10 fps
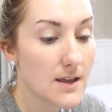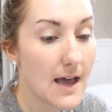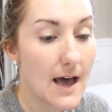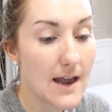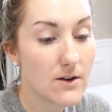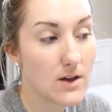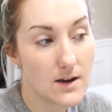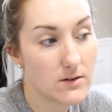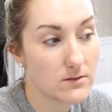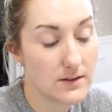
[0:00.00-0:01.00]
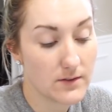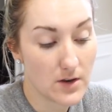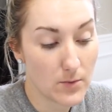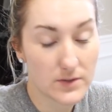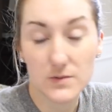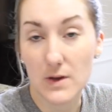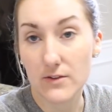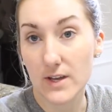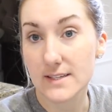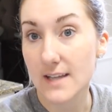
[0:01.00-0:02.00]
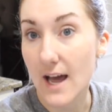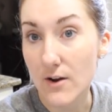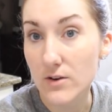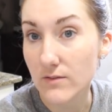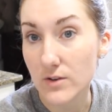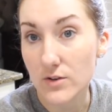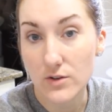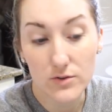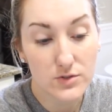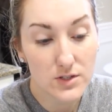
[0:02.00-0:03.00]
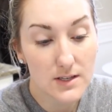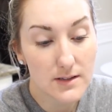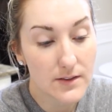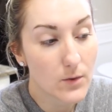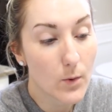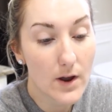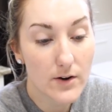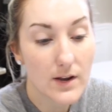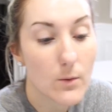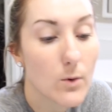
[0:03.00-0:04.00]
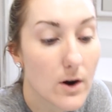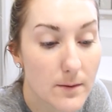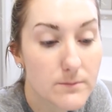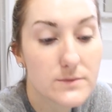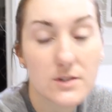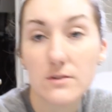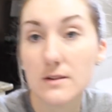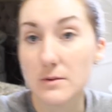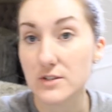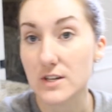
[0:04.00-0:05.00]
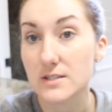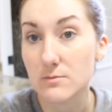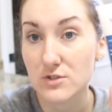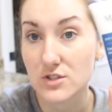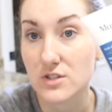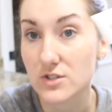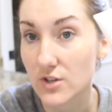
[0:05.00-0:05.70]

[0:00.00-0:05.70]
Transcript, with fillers: Yeah, I don't even know with this weather. Like I said, I don't even usually let the water get warm. So let me just, I'm just gonna